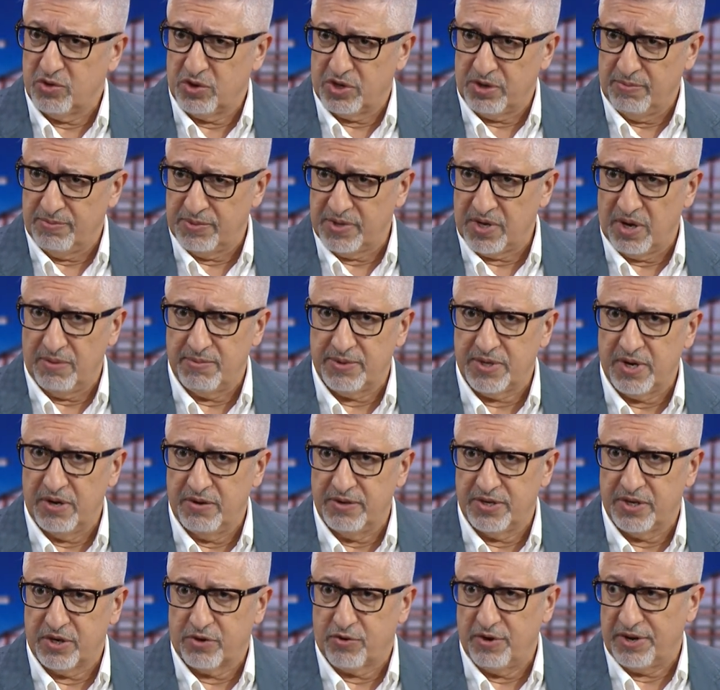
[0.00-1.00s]
sometimes known
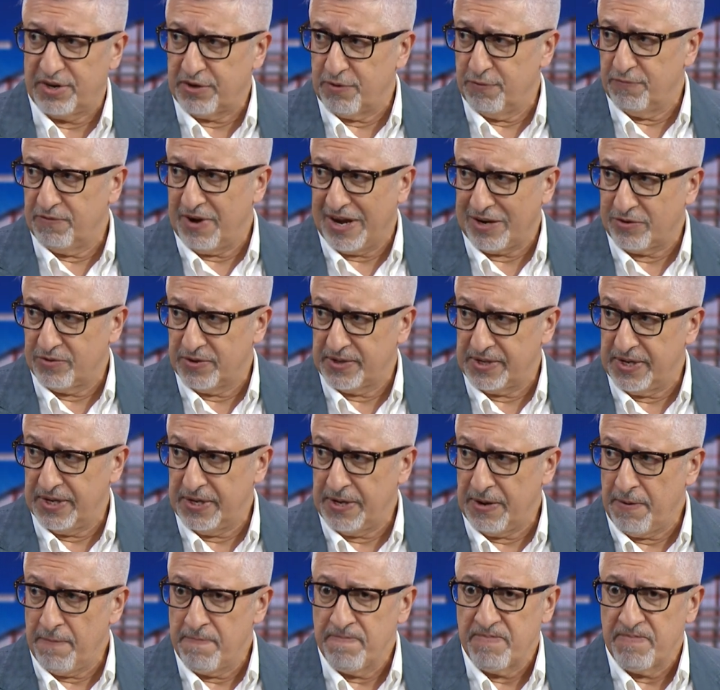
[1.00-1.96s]
as the critical faculty,